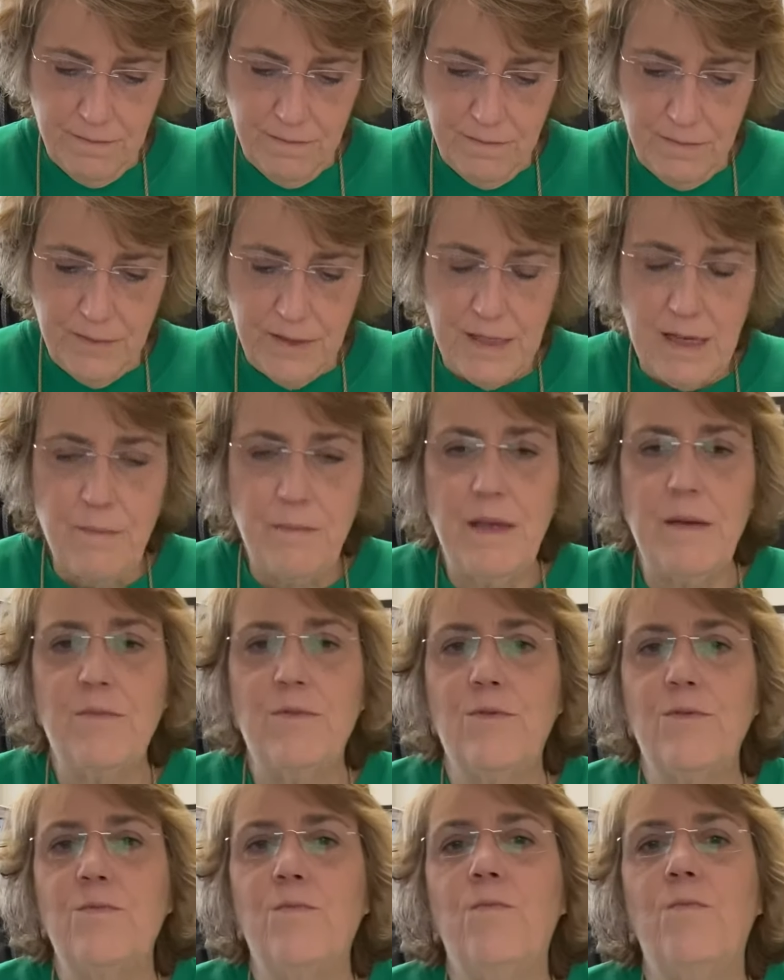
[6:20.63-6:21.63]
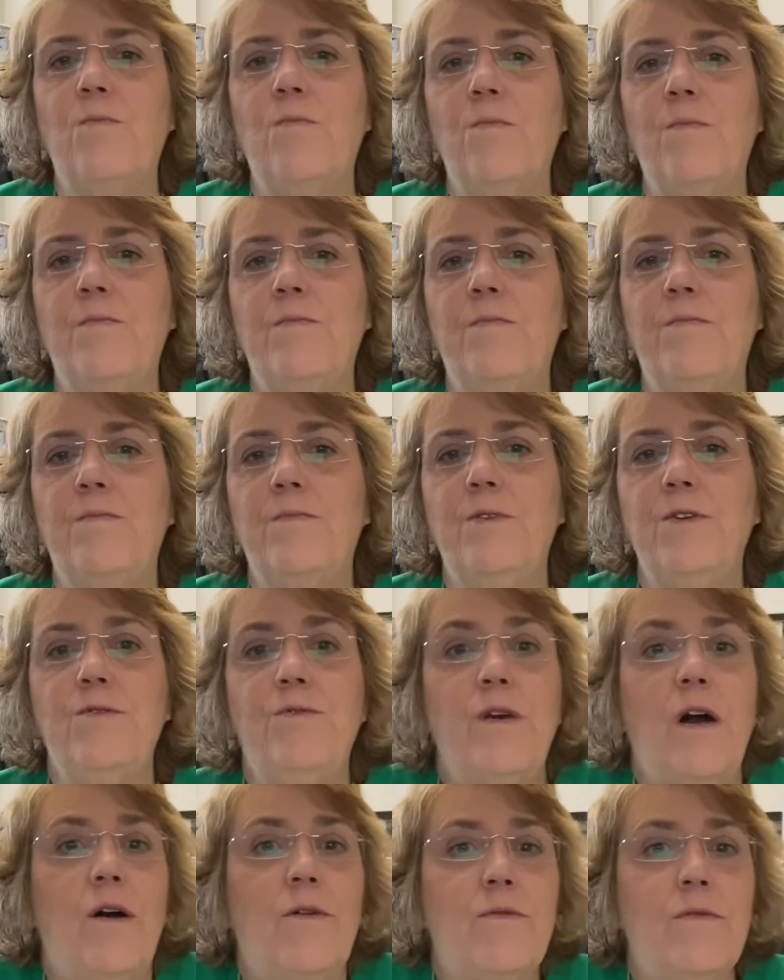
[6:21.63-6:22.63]
Some people
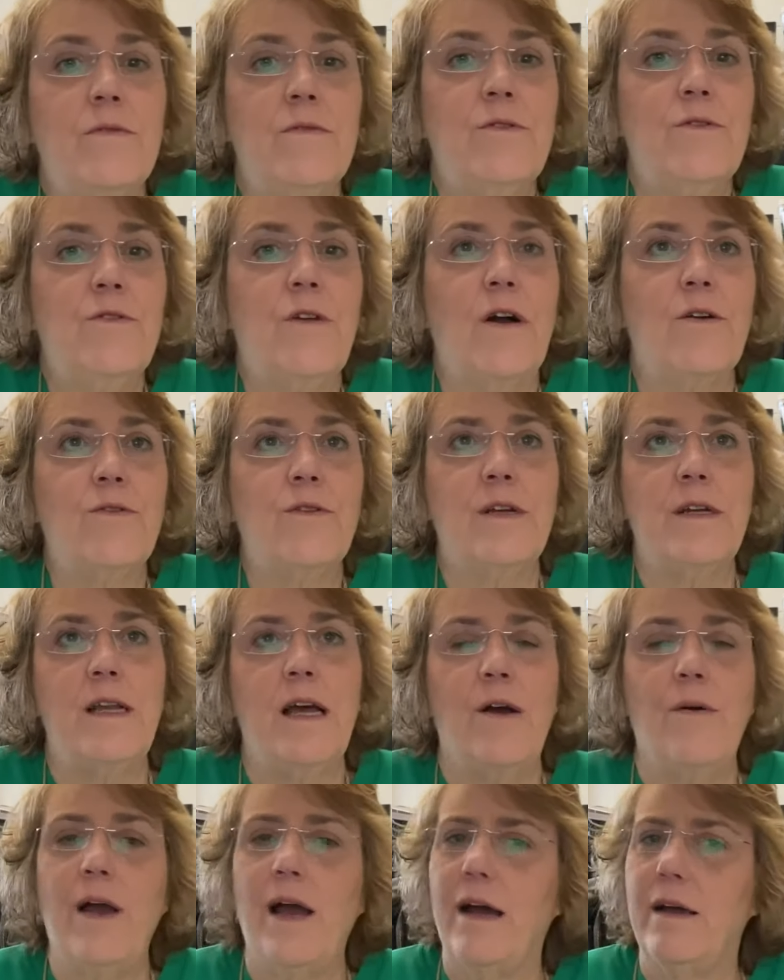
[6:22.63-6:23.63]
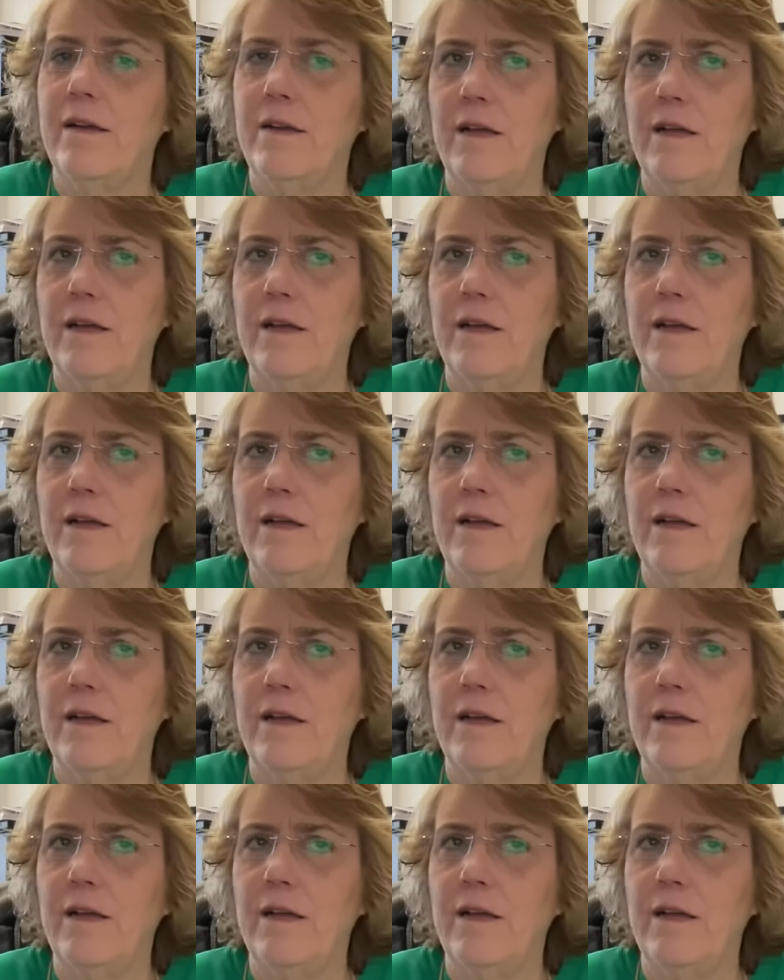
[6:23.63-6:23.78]
you're not going to know how to